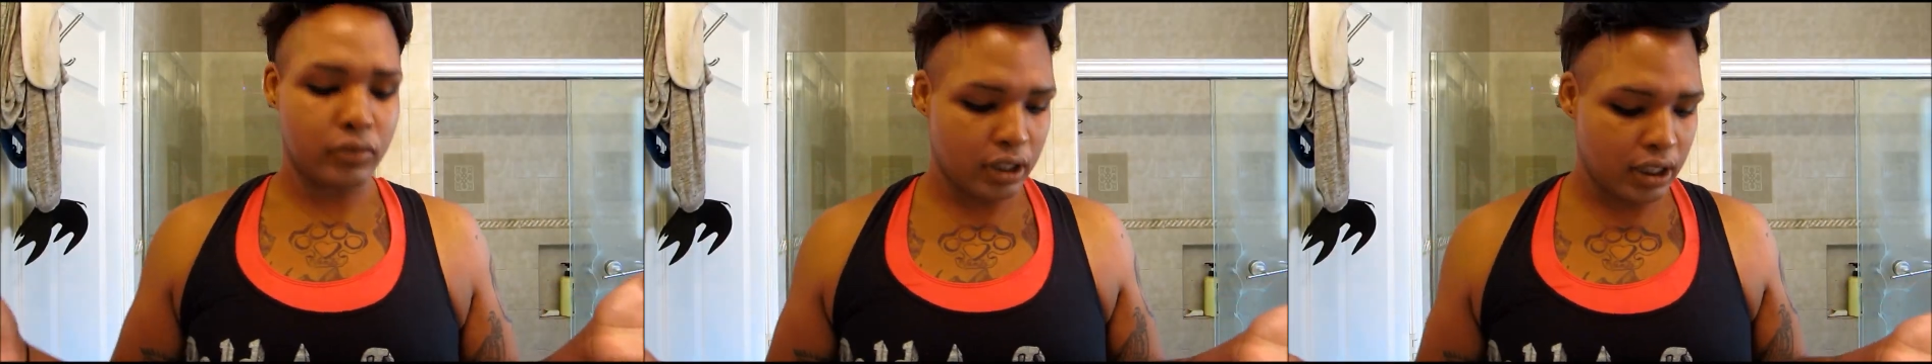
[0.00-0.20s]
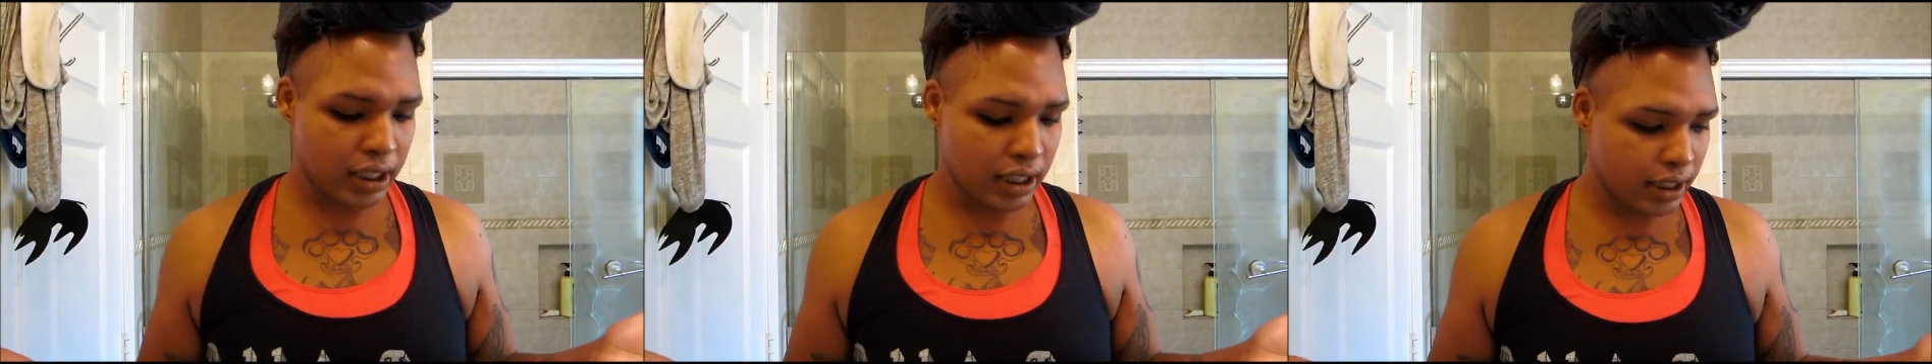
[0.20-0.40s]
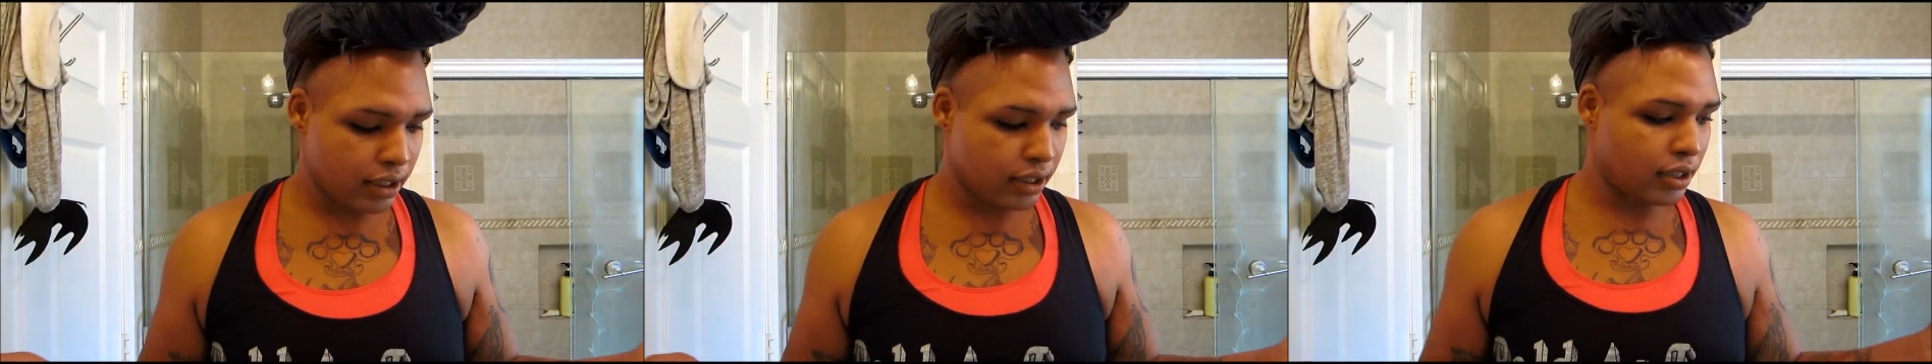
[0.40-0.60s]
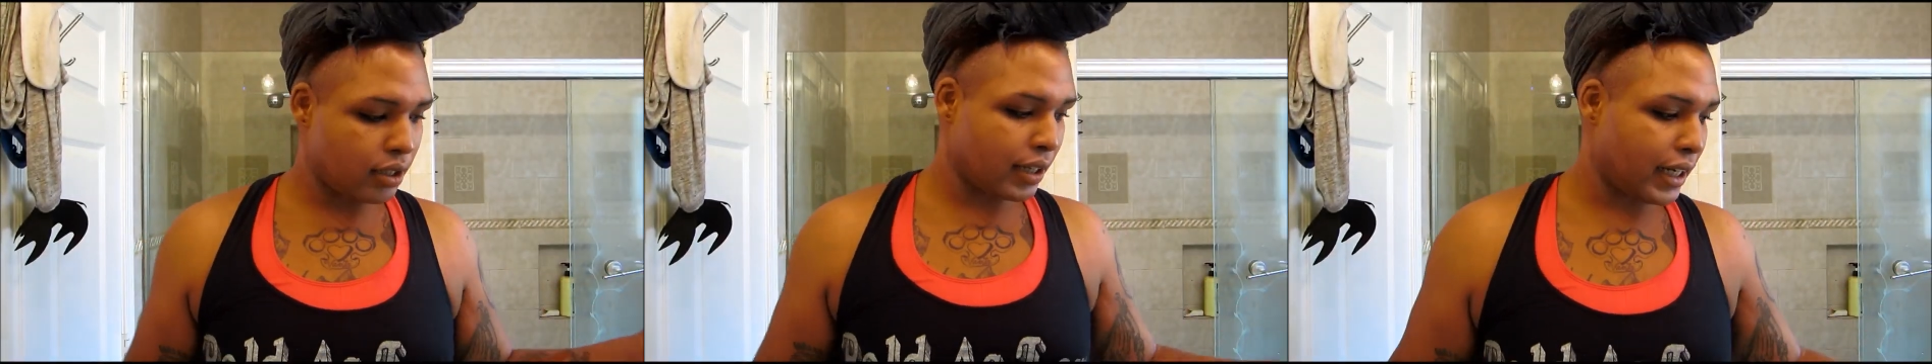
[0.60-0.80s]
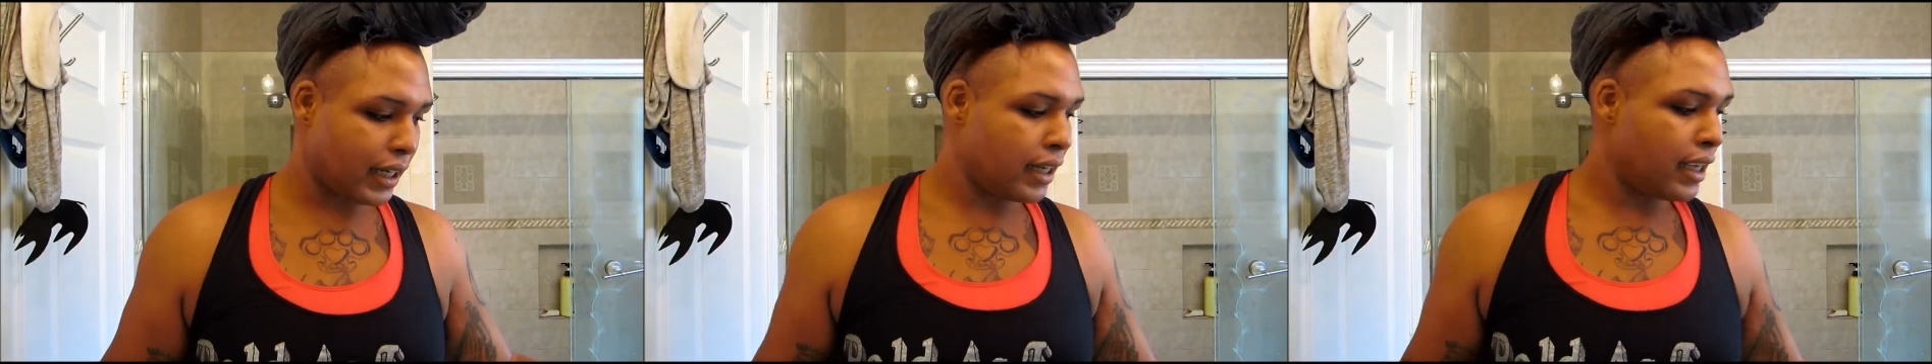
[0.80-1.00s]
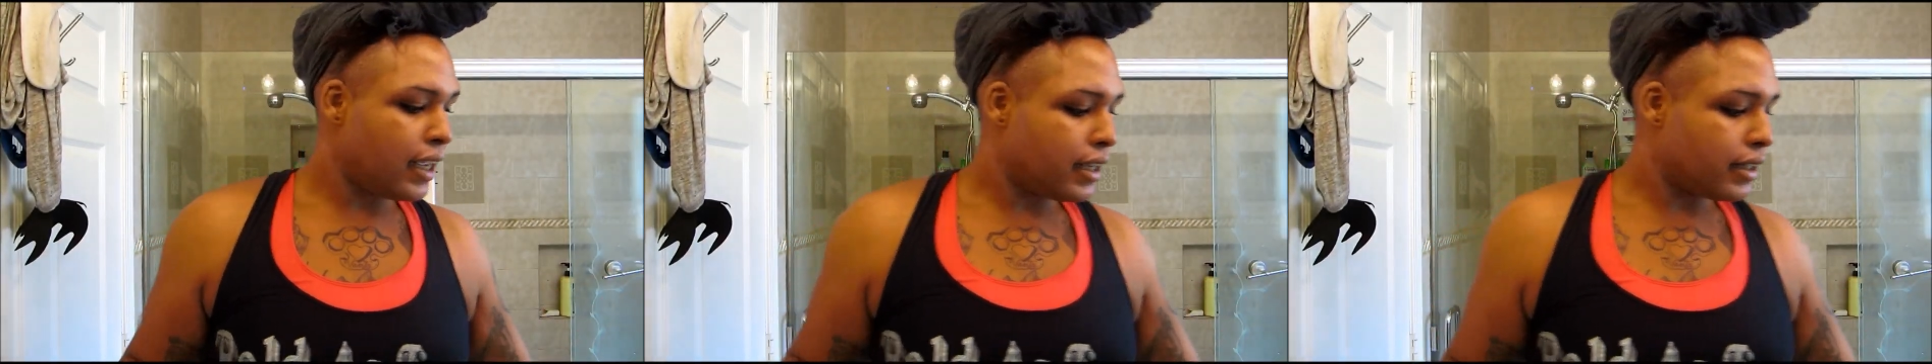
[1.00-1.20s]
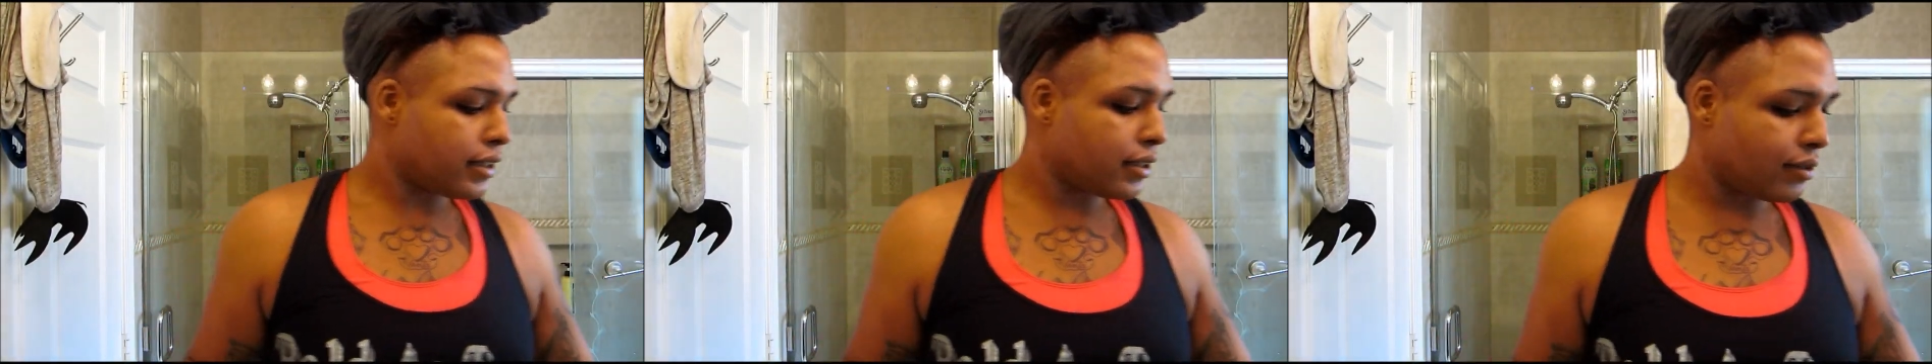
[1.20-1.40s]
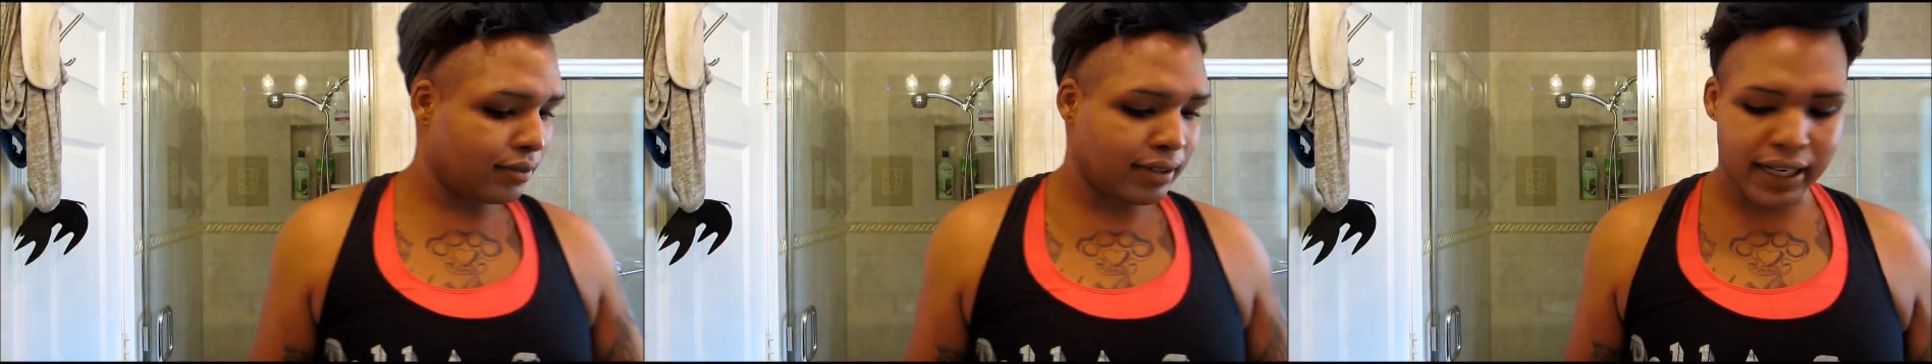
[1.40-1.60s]
this. Okay,
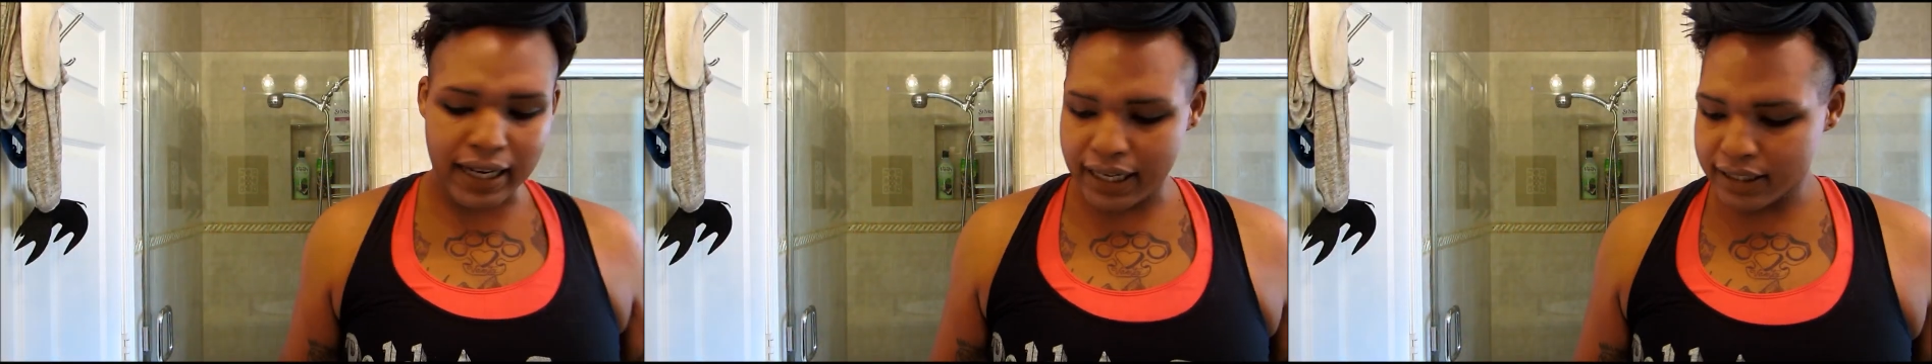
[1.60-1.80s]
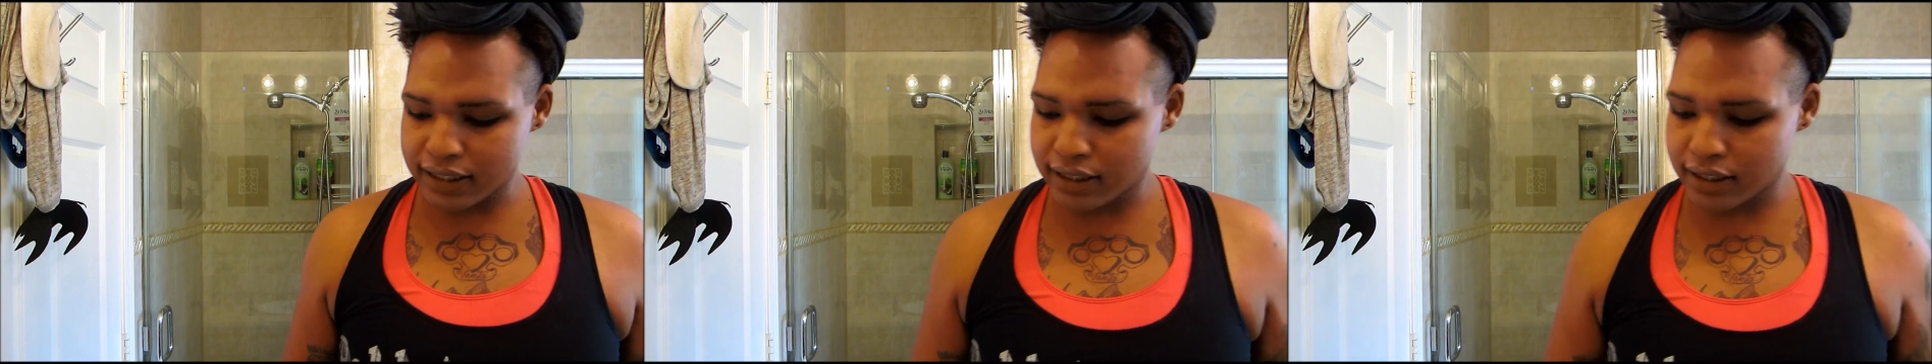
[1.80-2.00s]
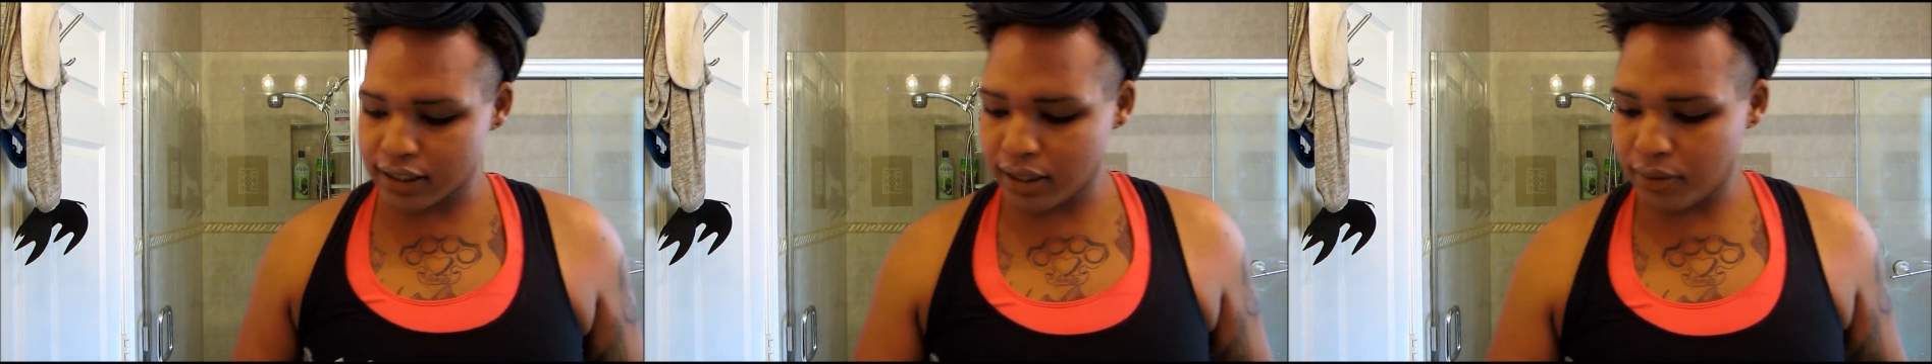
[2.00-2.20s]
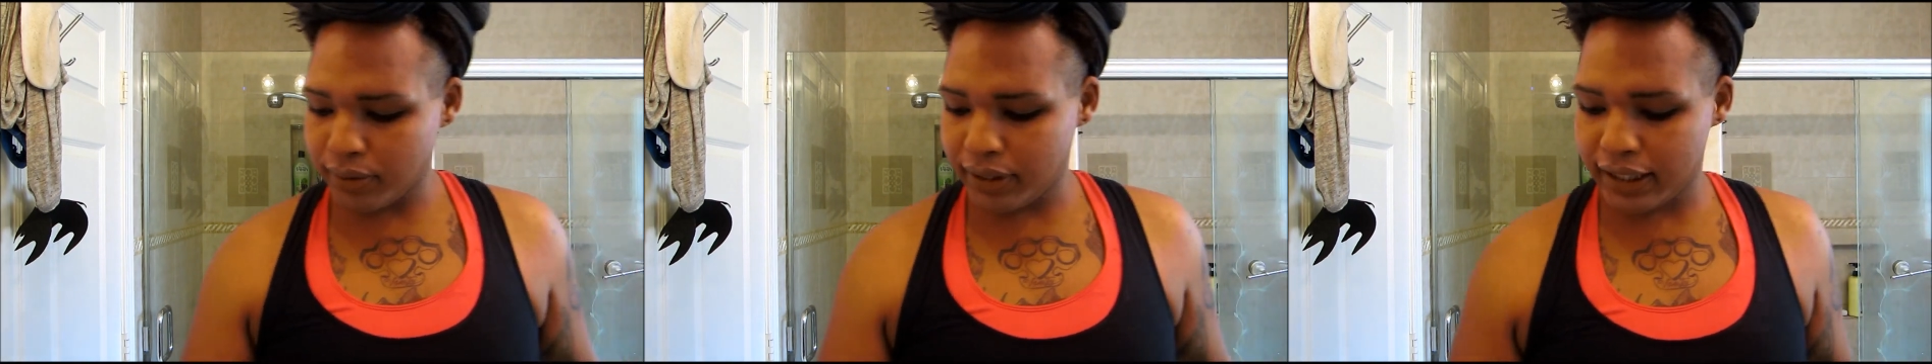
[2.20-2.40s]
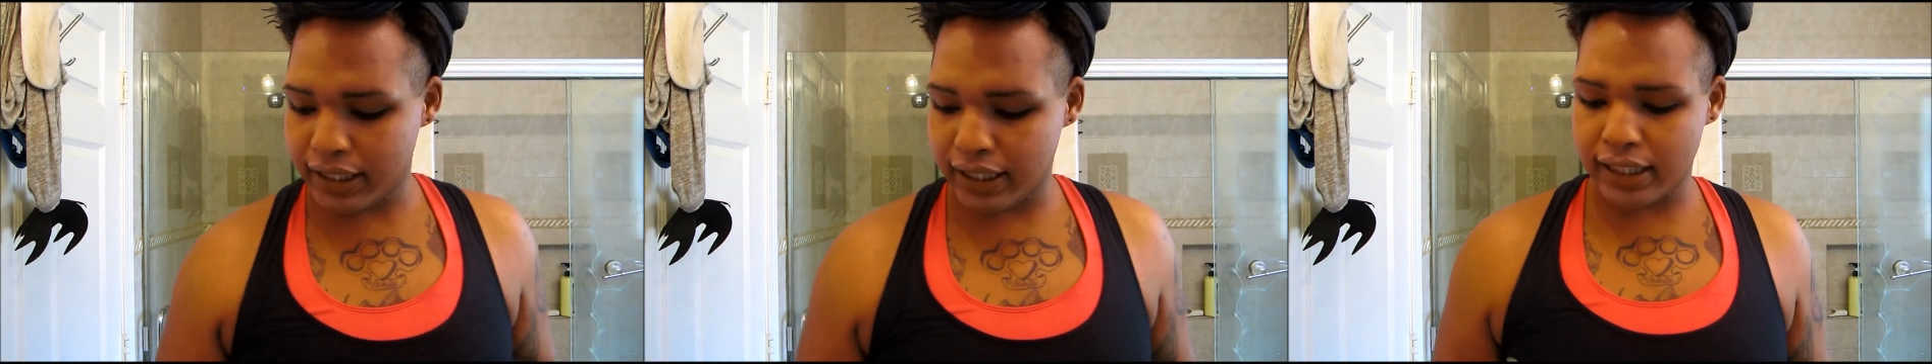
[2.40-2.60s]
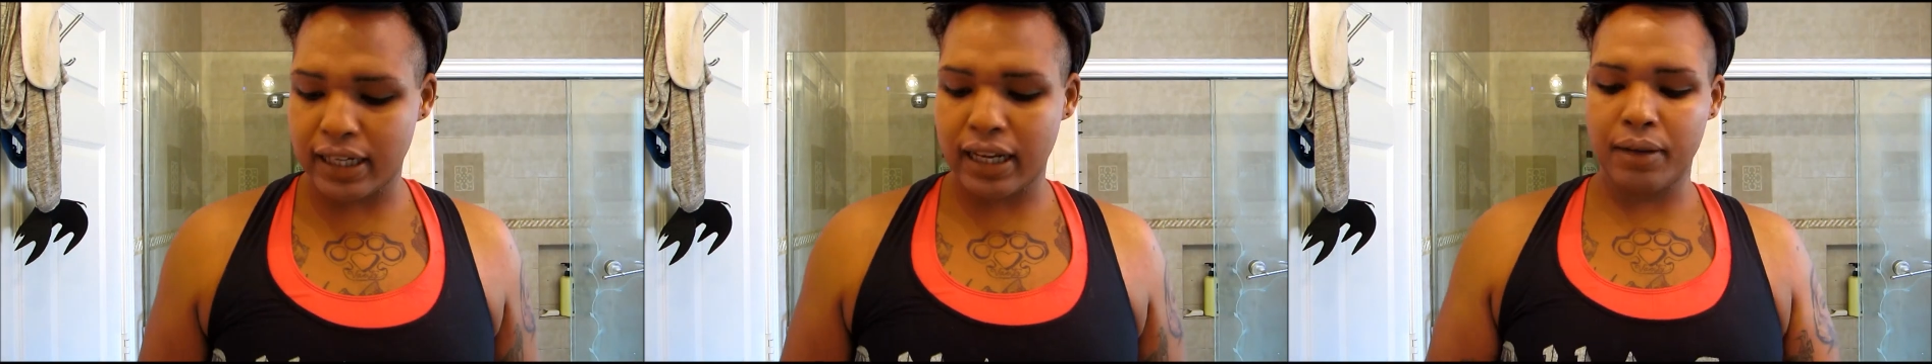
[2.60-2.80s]
so next going in,